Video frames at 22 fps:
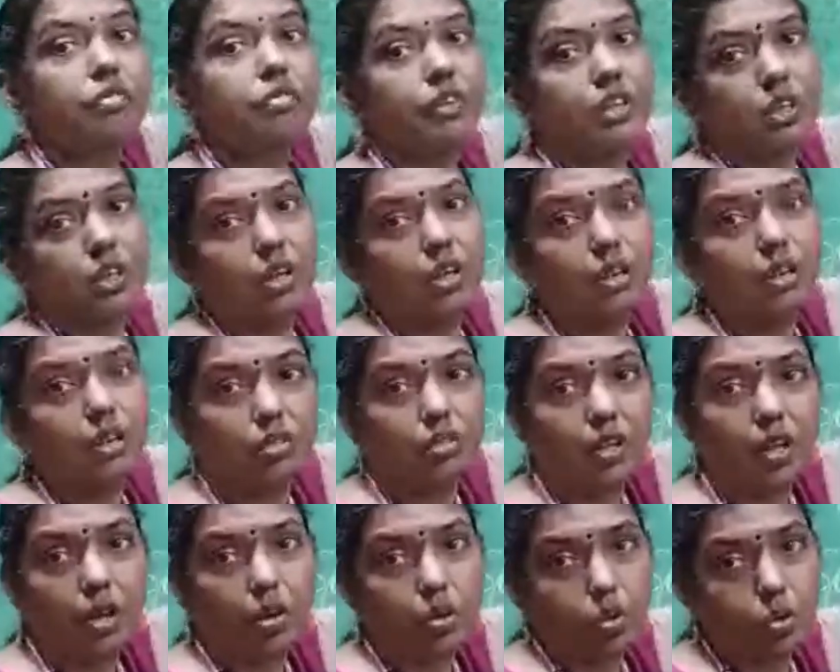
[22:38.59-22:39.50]
it takes
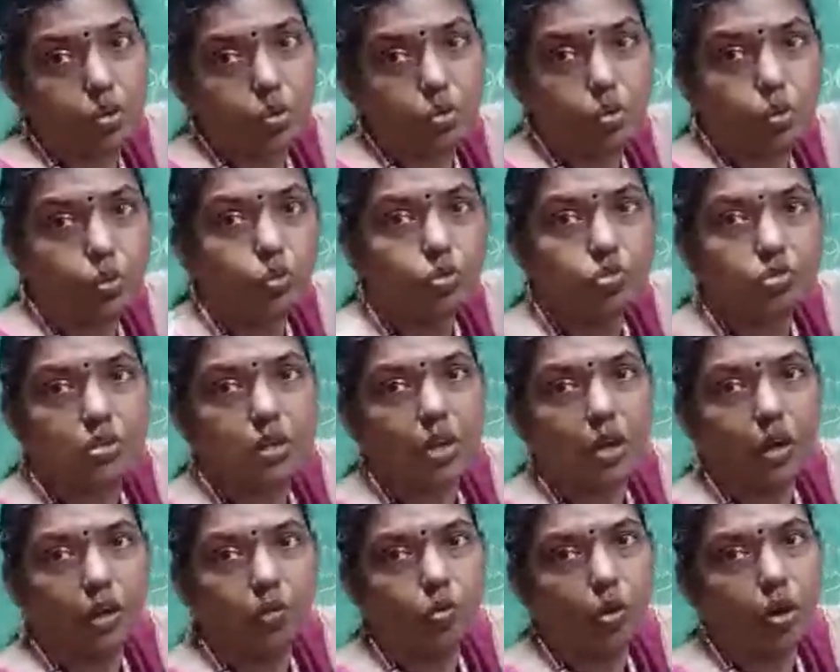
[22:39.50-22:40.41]
a huge
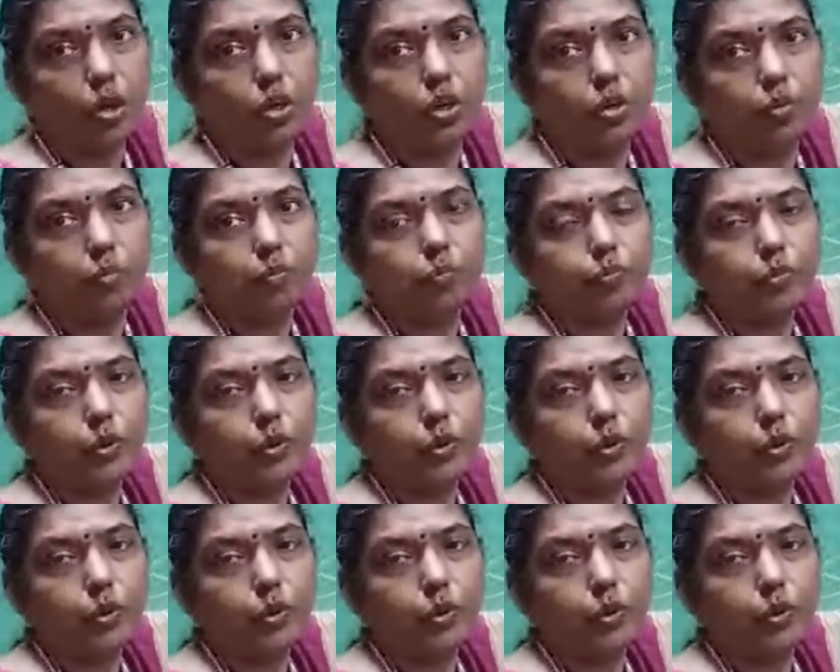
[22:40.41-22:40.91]
volume.